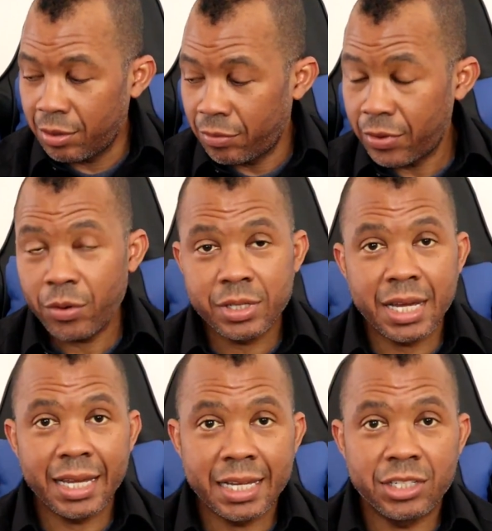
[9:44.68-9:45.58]
Fear is
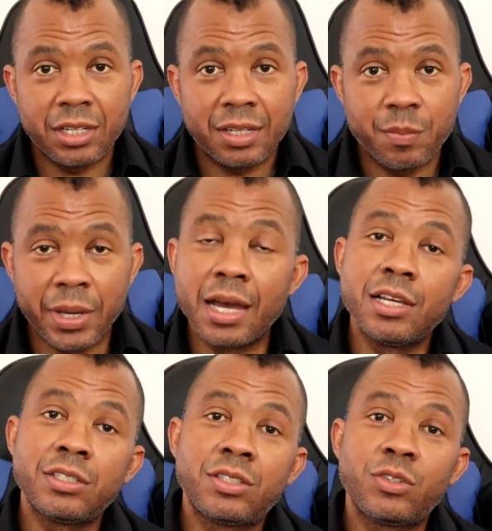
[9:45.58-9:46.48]
going to get you
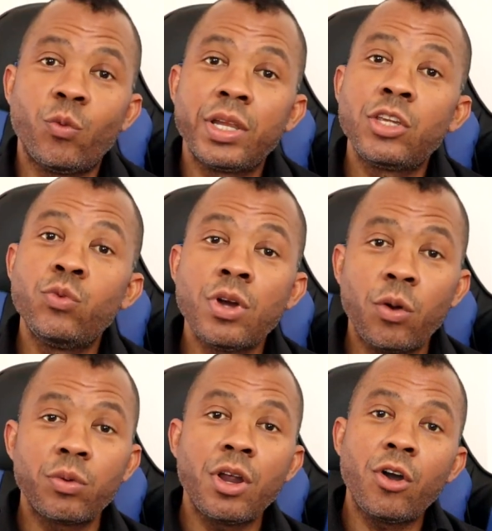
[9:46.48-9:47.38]
because when you
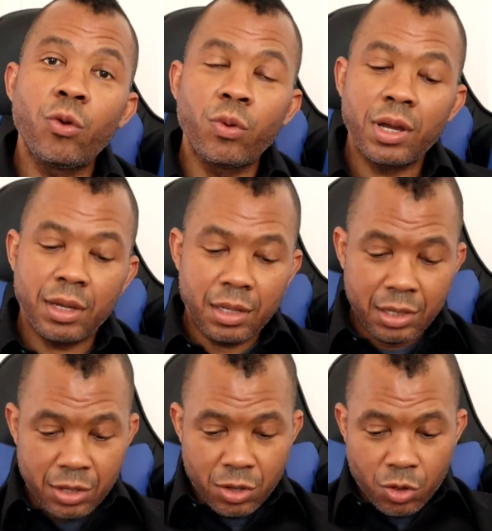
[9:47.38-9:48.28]
don't know
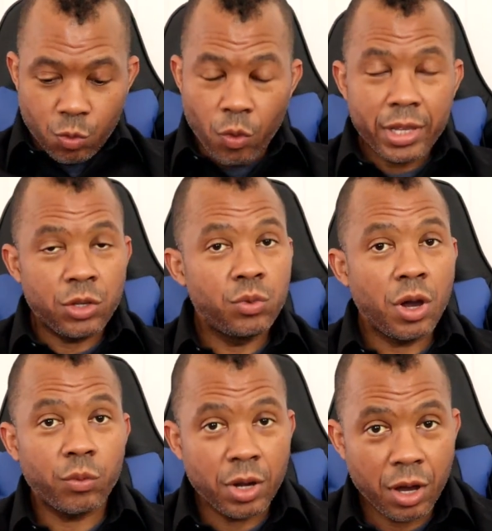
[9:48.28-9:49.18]
what you
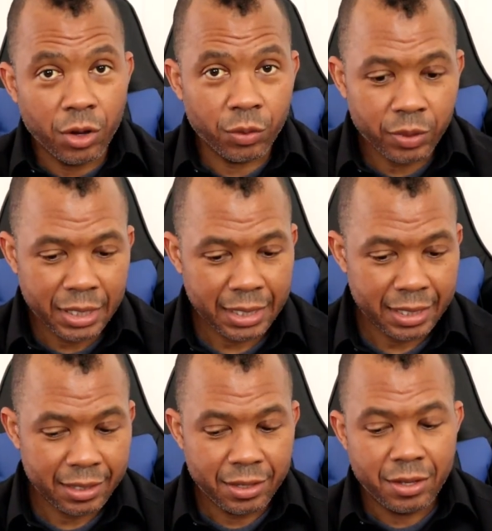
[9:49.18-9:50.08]
don't know,
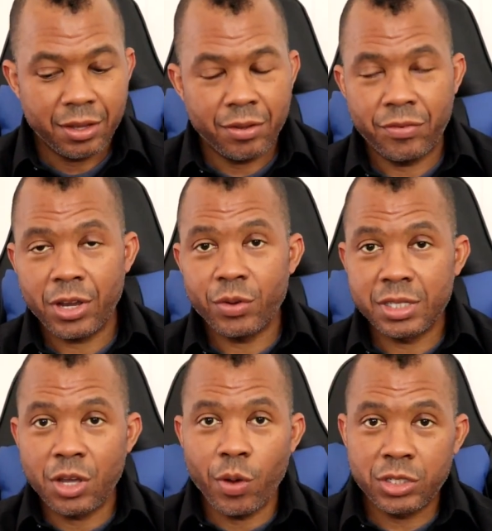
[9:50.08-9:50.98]
Fear
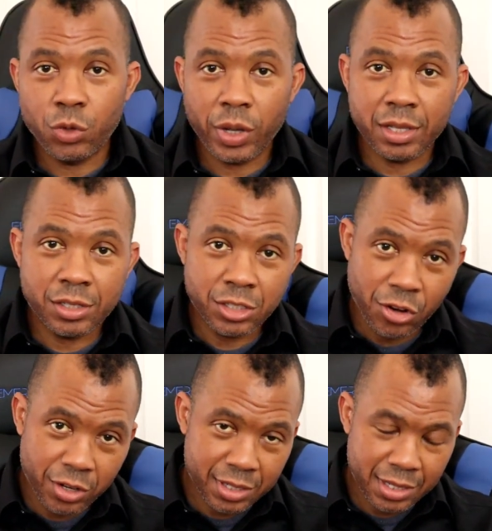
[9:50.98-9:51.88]
is going to
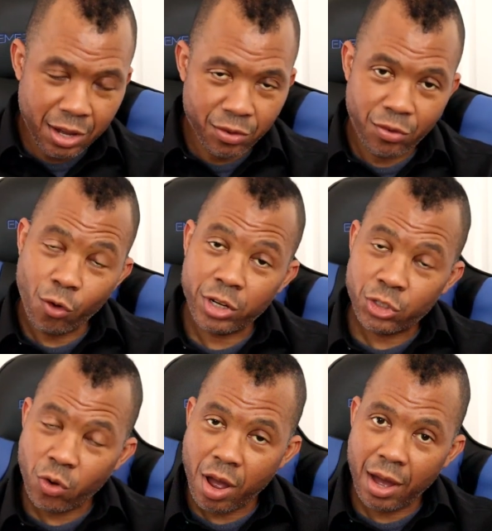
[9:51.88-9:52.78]
insert itself or
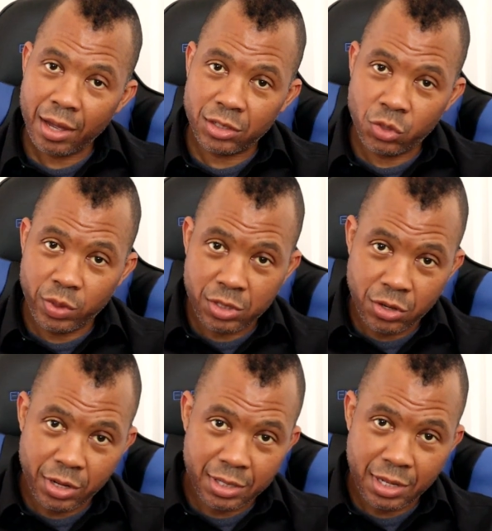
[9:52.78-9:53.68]
try to
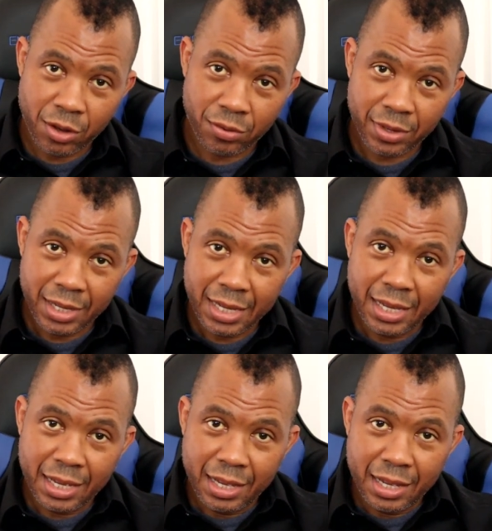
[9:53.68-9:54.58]
insert itself
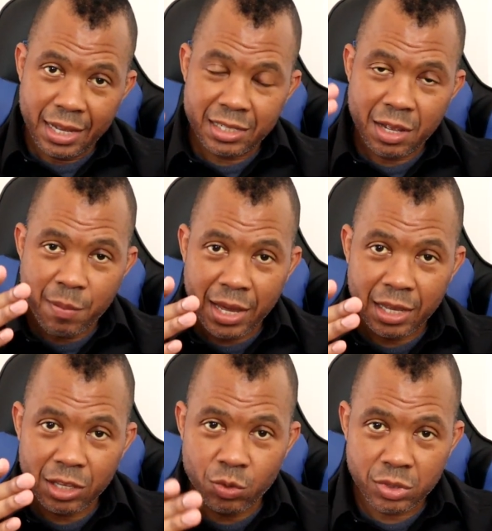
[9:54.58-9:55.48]
into
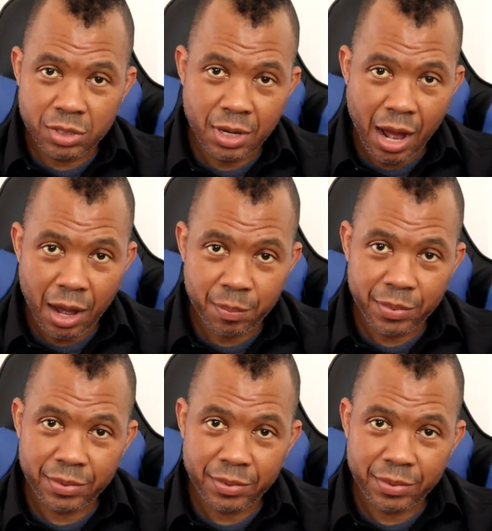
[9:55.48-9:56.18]
making you stop.